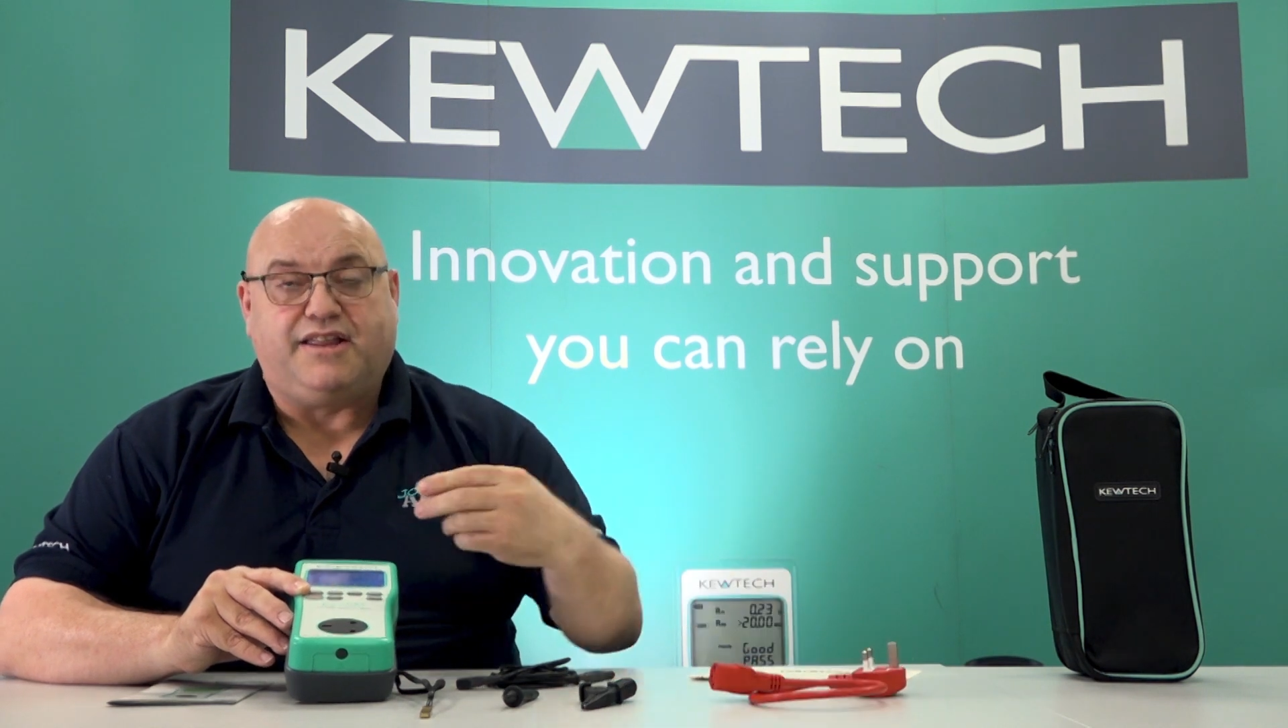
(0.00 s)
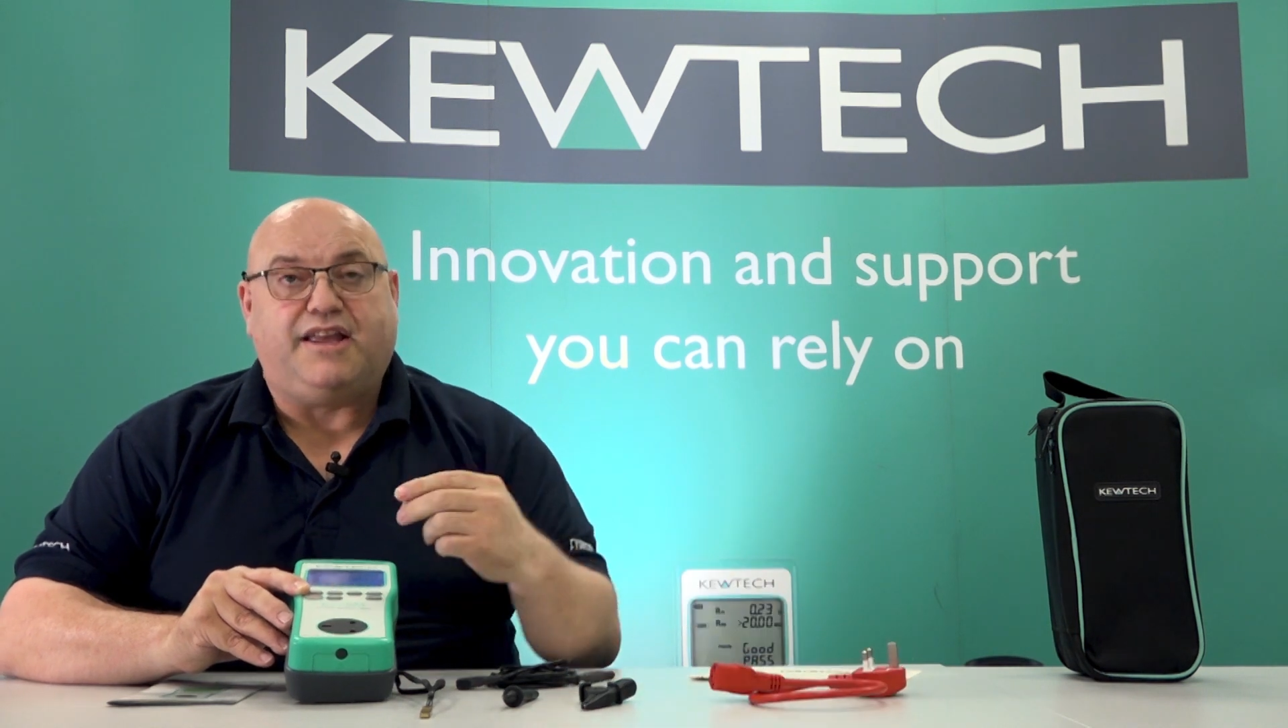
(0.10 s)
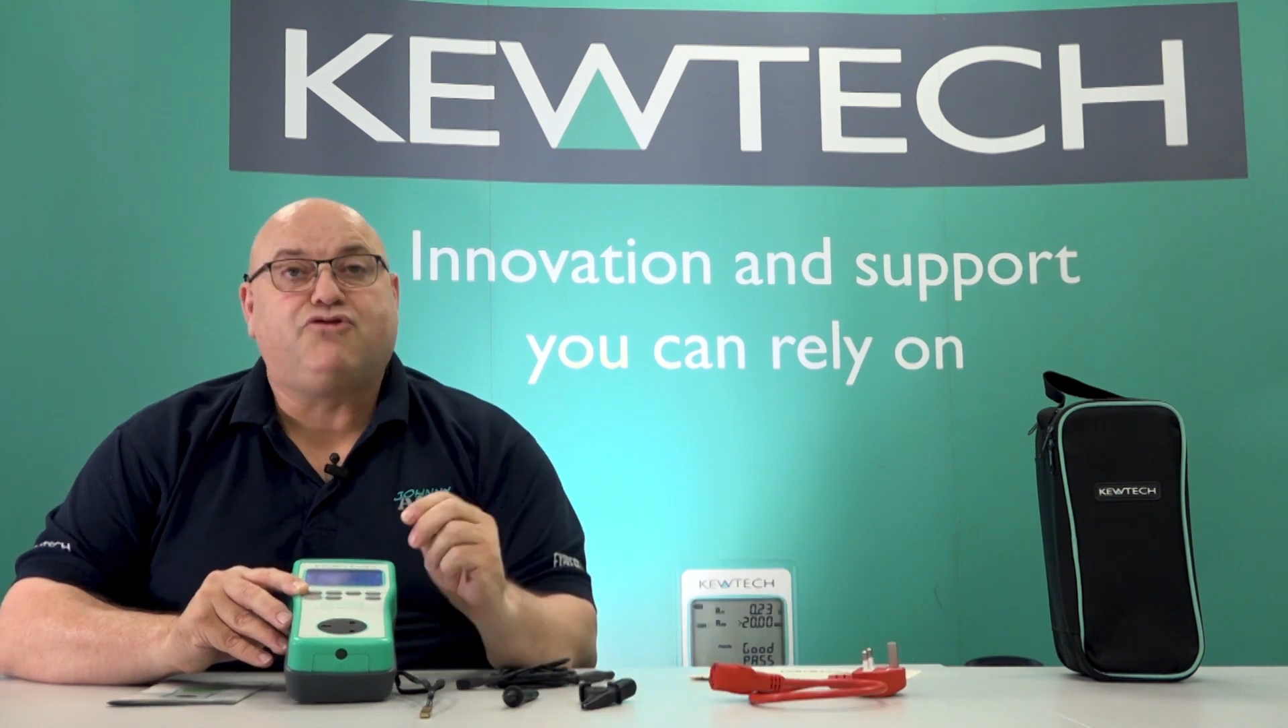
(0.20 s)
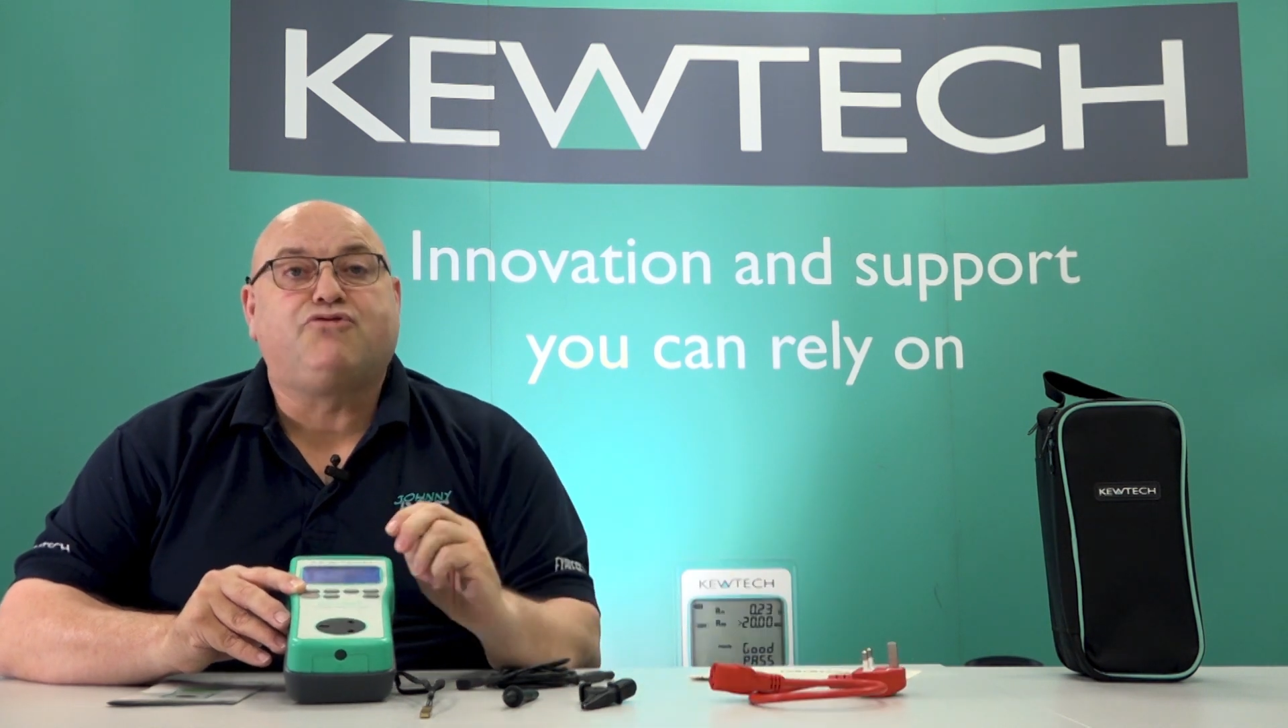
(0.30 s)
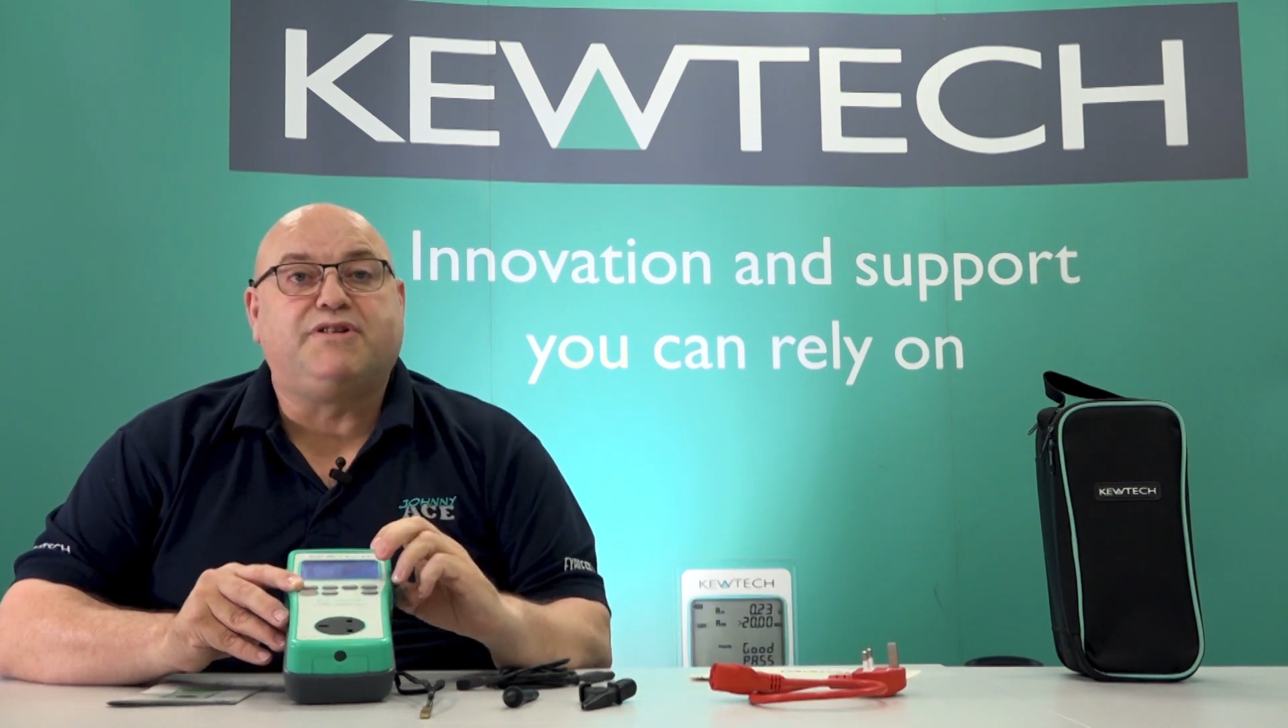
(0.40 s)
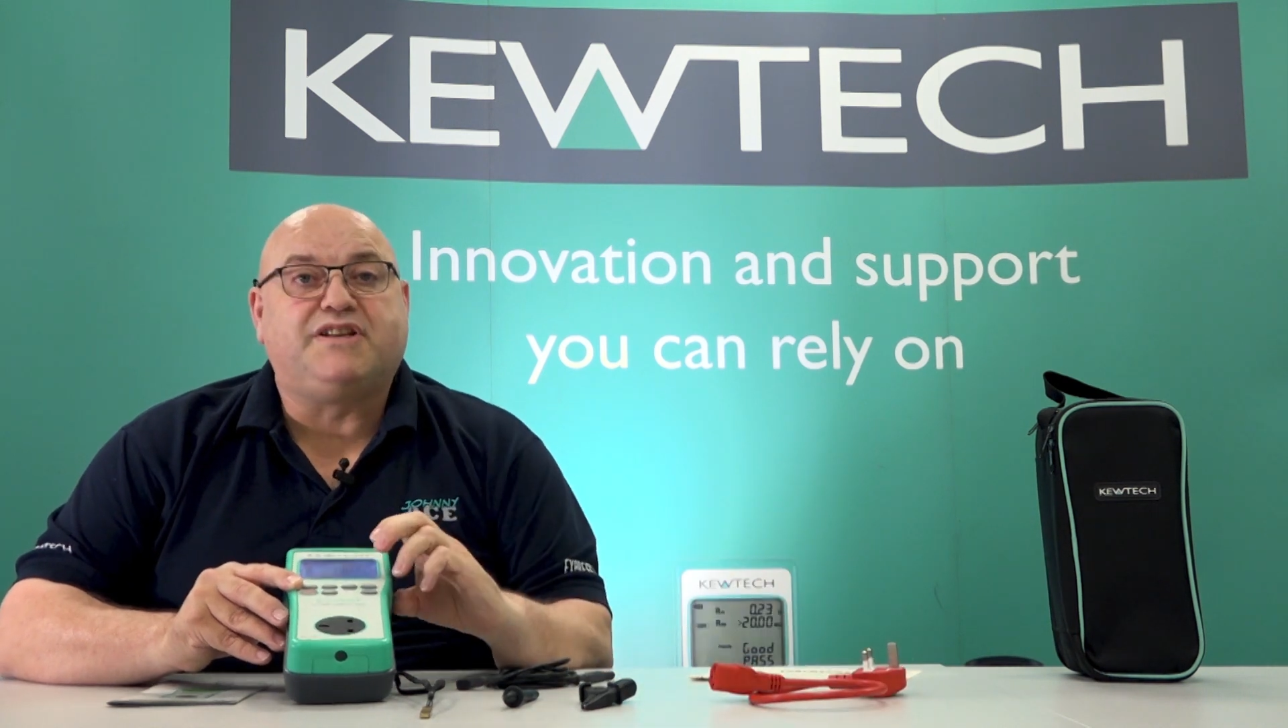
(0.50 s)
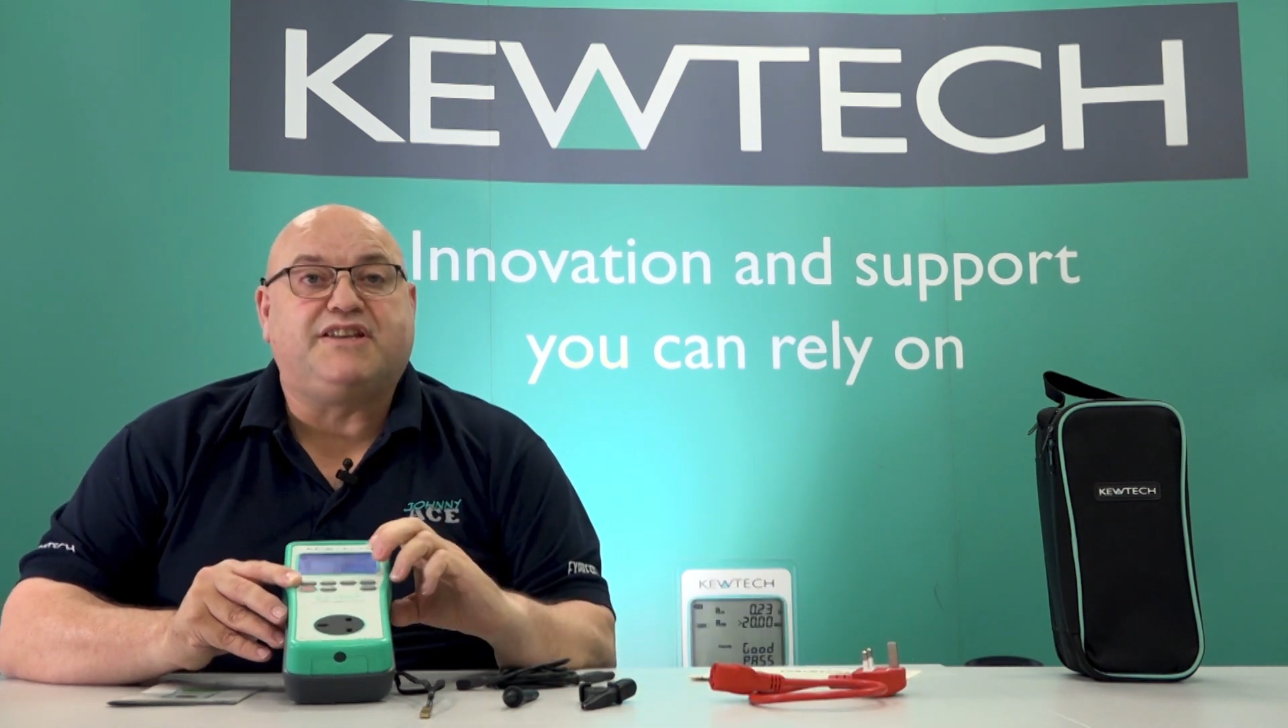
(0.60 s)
The instrument